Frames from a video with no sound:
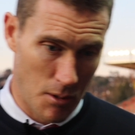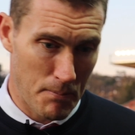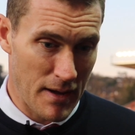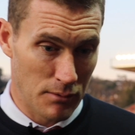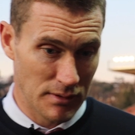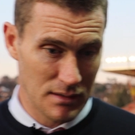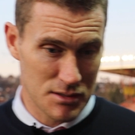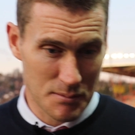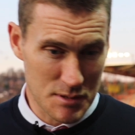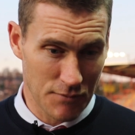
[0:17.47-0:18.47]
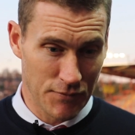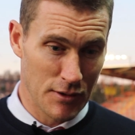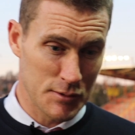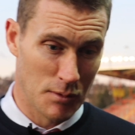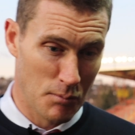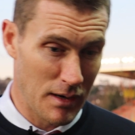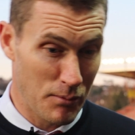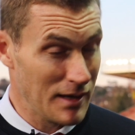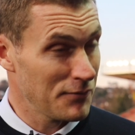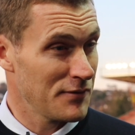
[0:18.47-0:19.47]
Compounded in terms of the first one, where
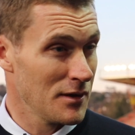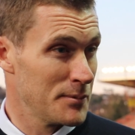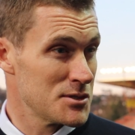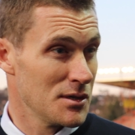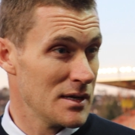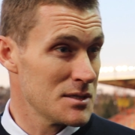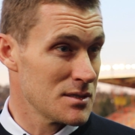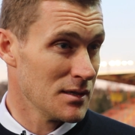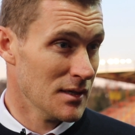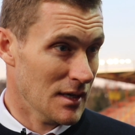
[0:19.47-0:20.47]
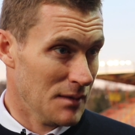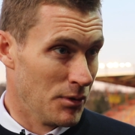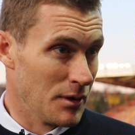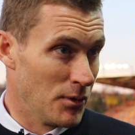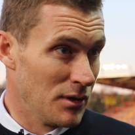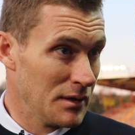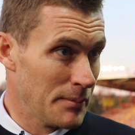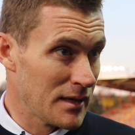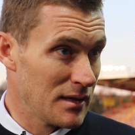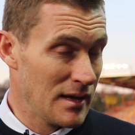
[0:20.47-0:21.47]
we had three opportunities to put the ball in the
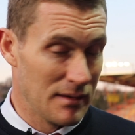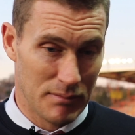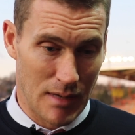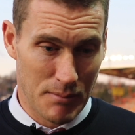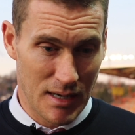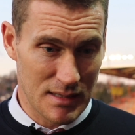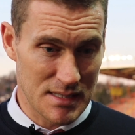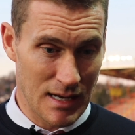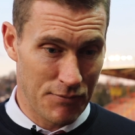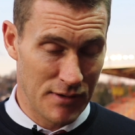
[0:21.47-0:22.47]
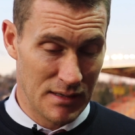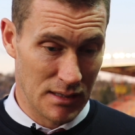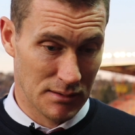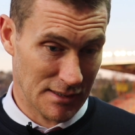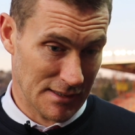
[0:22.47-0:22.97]
back of net and make the tie 3-0.